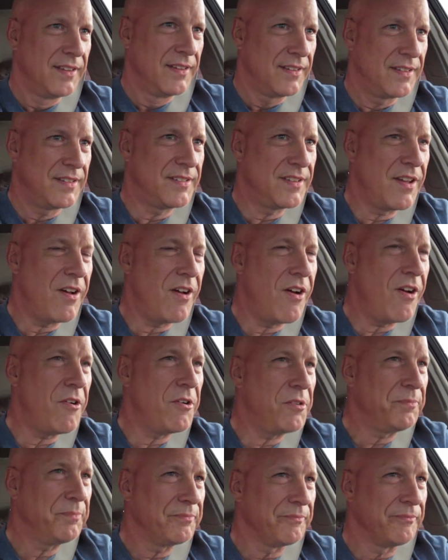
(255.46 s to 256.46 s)

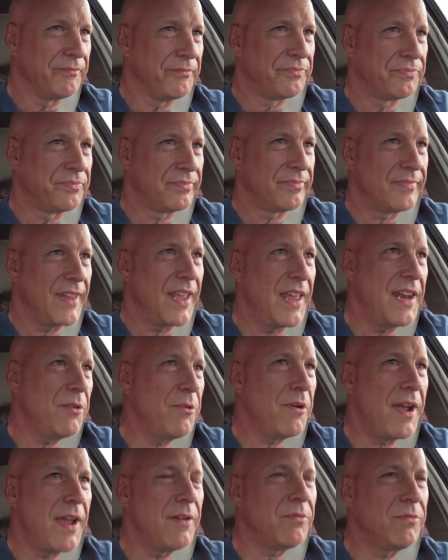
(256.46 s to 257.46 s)
So,
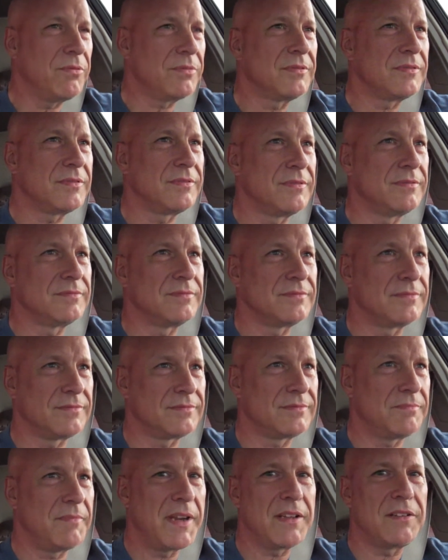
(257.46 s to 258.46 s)
anyway,
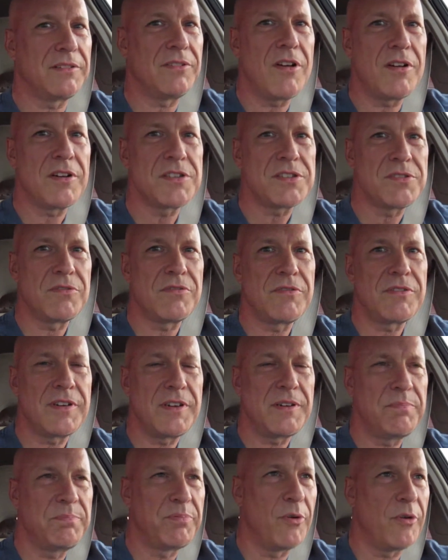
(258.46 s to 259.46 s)
make a long
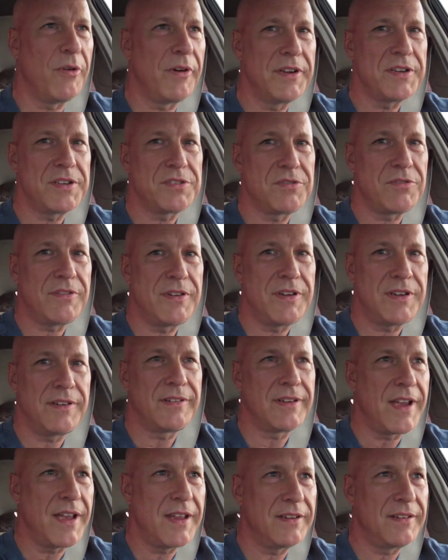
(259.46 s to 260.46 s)
story, boring story,
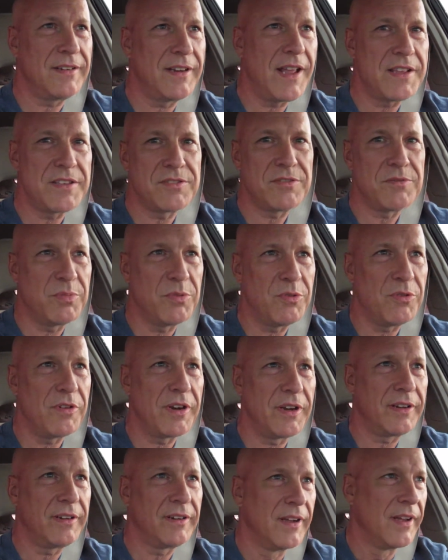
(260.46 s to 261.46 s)
kind of not so
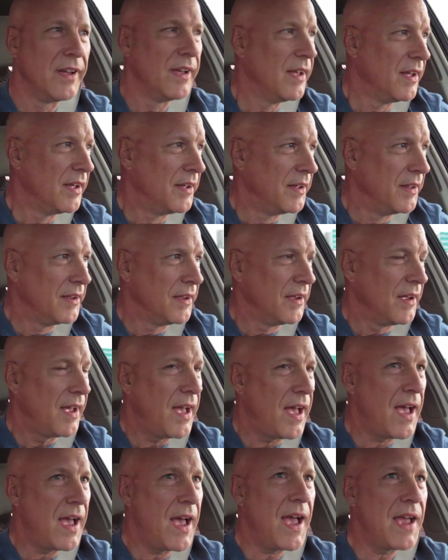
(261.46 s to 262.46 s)
boring
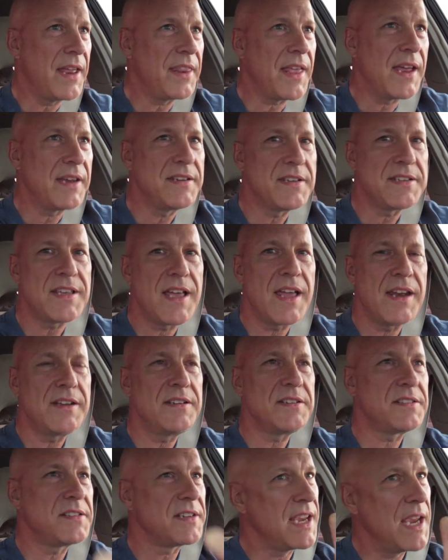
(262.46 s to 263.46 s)
I, I decided
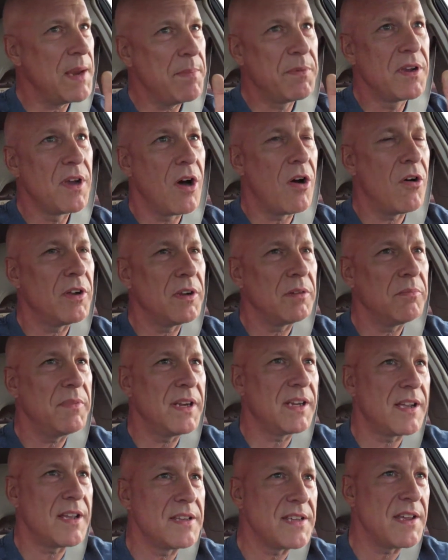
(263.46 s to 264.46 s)
just to keep going
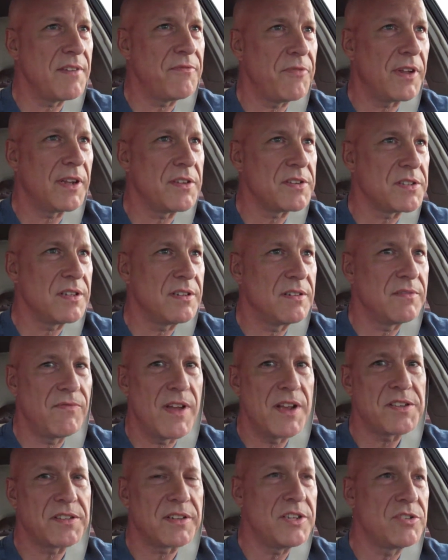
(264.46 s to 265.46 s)
because I felt I was going to
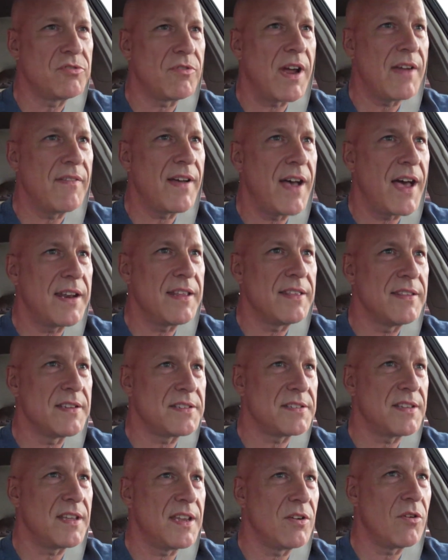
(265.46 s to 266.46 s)
eventually drive out of
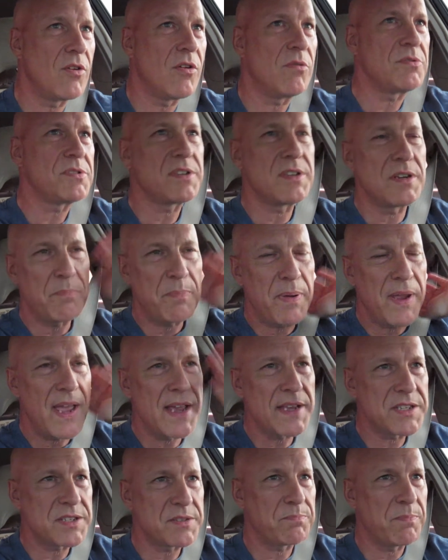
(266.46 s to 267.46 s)
this thing or it was going to
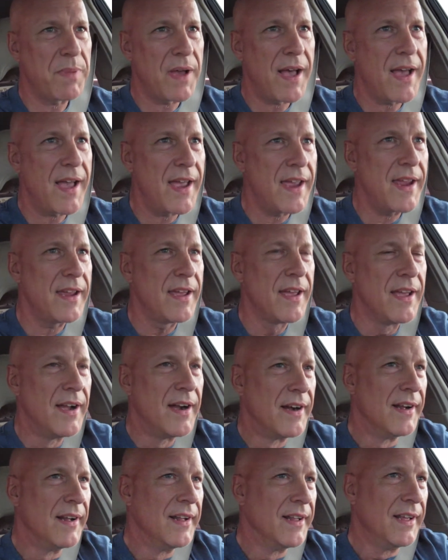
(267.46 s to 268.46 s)
pass by
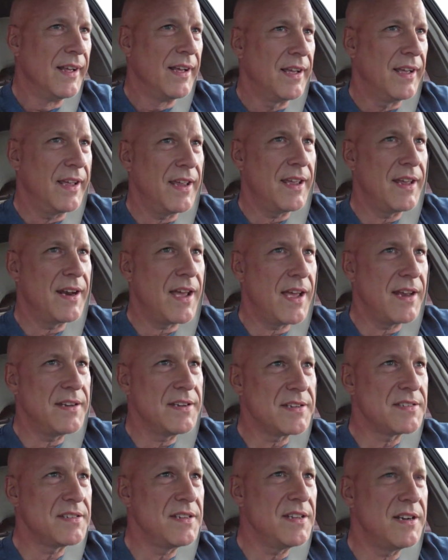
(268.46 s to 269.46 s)
and I
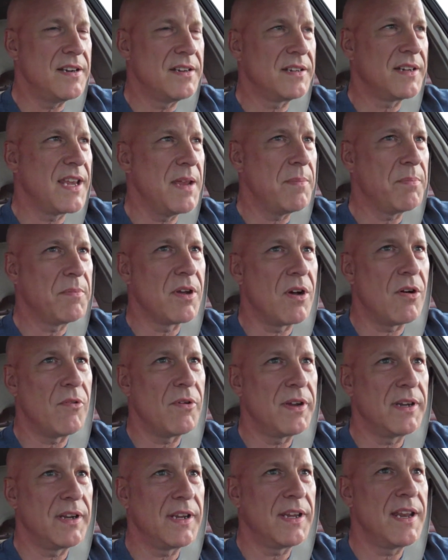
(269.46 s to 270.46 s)
just needed to keep
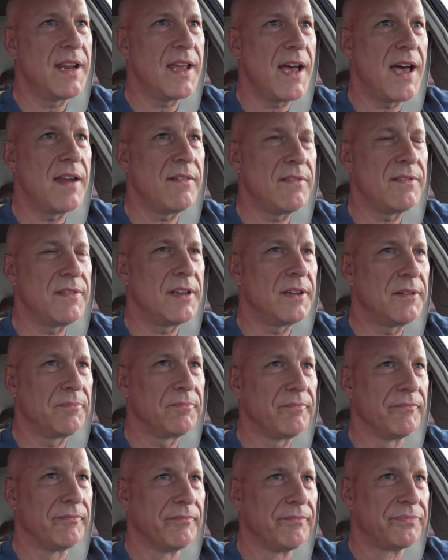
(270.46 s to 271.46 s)
going to get out of
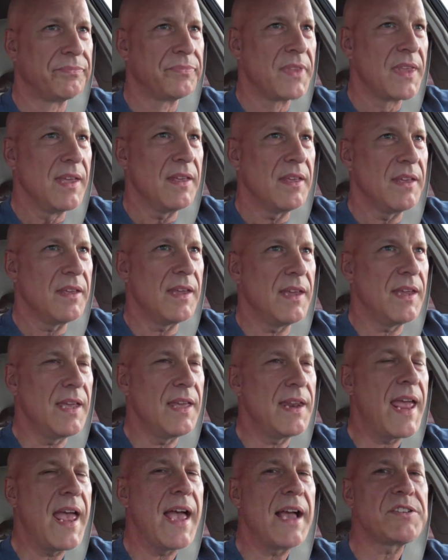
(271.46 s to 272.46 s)
it.
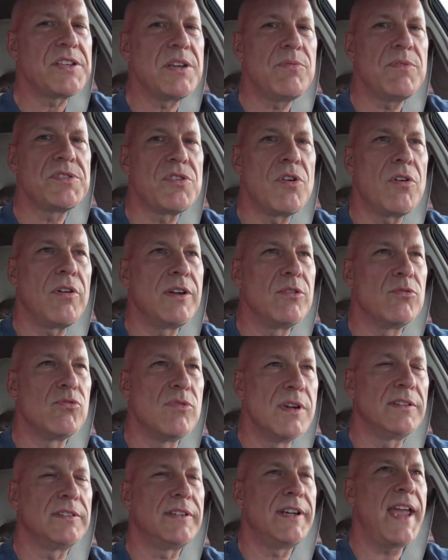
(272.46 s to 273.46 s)
It actually was only
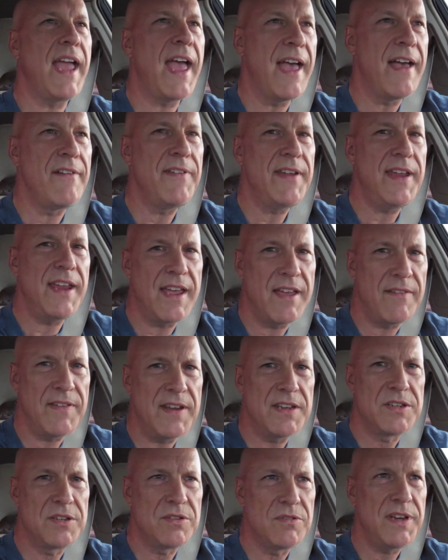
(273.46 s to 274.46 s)
really heavy,
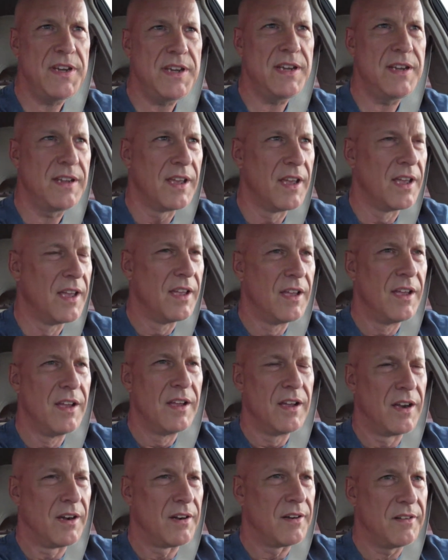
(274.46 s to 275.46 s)
heavy duty
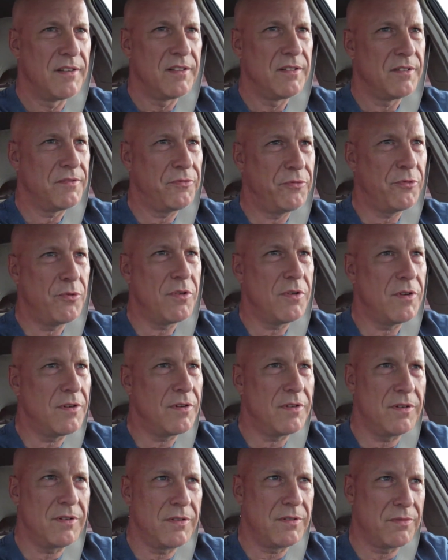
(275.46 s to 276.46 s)

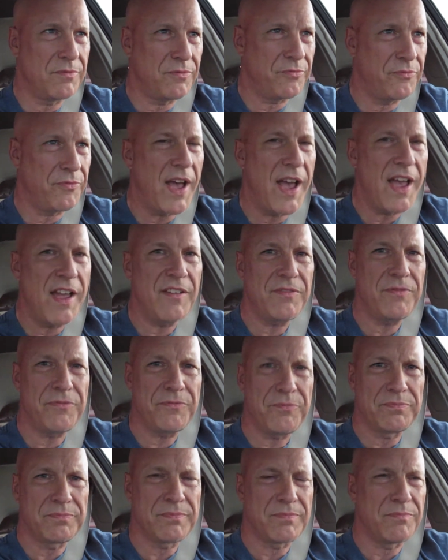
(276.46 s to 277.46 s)
for five
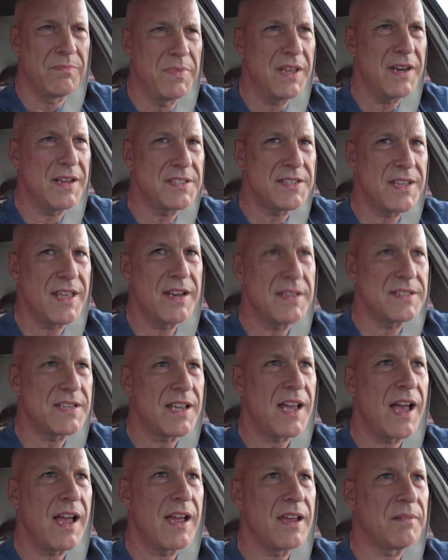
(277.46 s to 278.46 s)
minutes at a
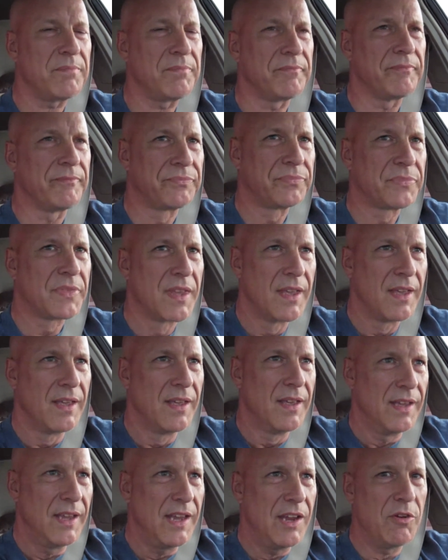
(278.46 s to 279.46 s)

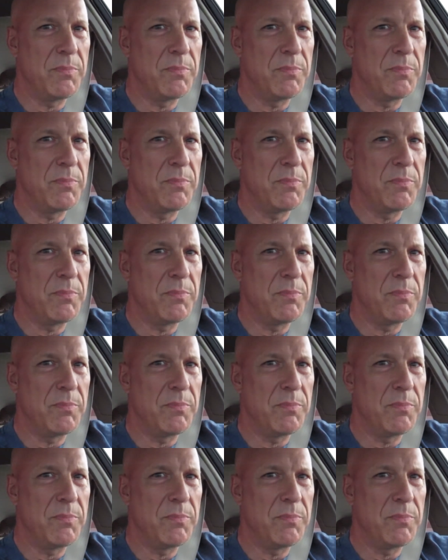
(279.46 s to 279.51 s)
time.